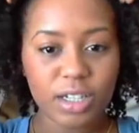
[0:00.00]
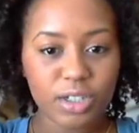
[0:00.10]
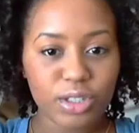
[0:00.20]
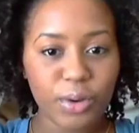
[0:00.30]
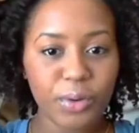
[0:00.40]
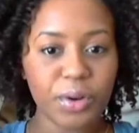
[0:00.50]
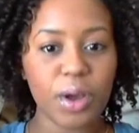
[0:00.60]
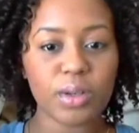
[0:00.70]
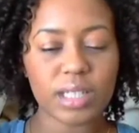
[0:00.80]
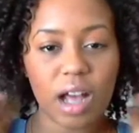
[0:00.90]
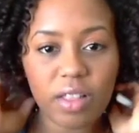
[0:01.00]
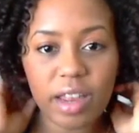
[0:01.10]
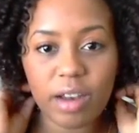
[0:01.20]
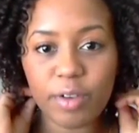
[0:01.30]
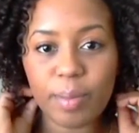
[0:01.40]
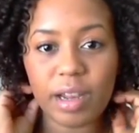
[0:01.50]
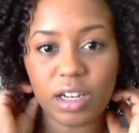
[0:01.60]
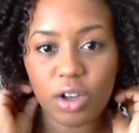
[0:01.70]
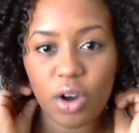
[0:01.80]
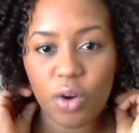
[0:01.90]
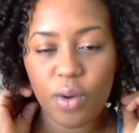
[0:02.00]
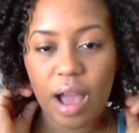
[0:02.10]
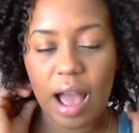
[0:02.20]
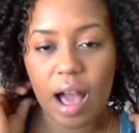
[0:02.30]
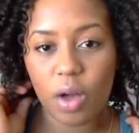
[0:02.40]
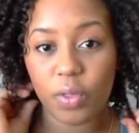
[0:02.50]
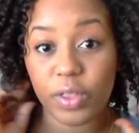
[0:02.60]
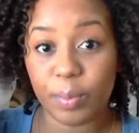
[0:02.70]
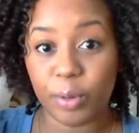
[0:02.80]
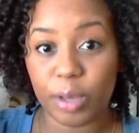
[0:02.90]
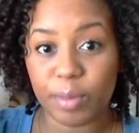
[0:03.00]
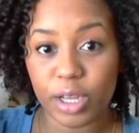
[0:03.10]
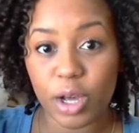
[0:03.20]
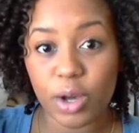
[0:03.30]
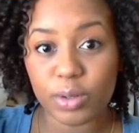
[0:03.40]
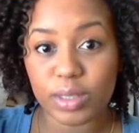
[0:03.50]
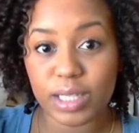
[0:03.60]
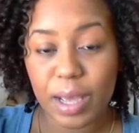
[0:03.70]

So who knows? I'll let everybody know how the appointment goes.